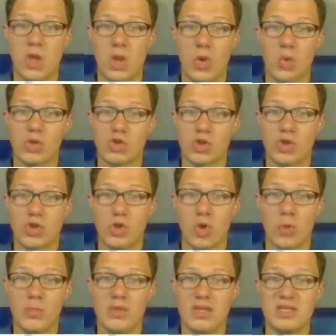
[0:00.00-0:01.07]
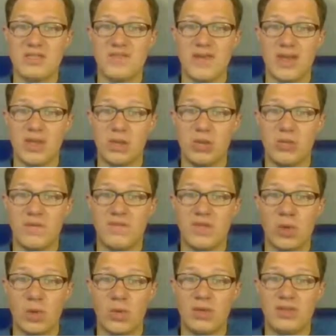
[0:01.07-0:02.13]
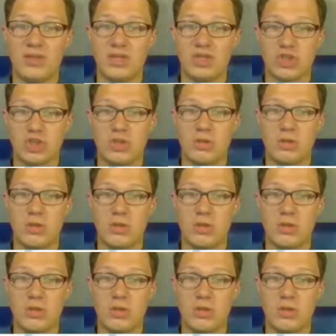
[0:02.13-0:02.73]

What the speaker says: which are the normalized value of the orientation